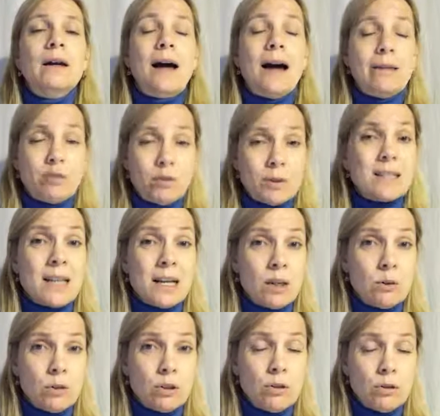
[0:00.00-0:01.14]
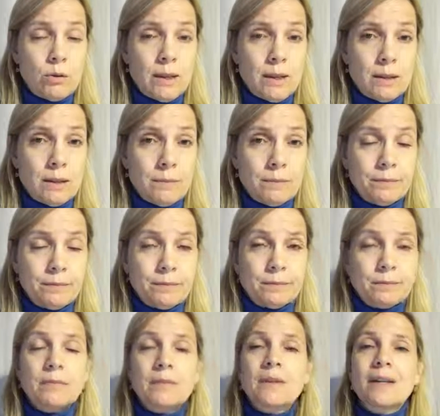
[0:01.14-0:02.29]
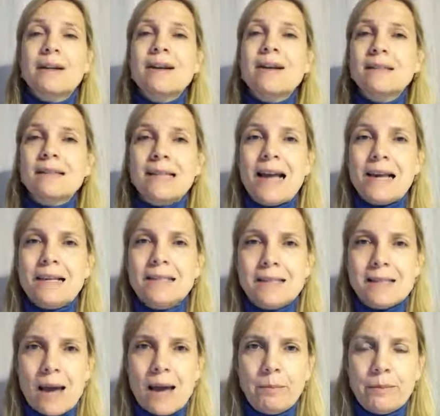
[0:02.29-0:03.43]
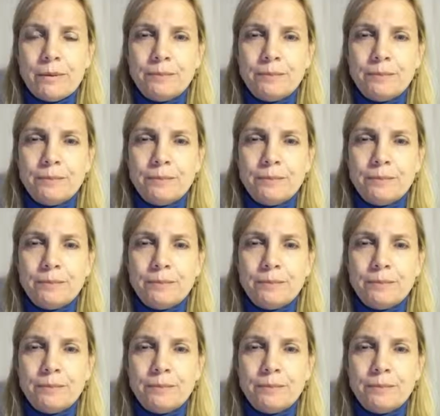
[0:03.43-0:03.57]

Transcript: Afterwards, I'll tell you what to do with it. Second step,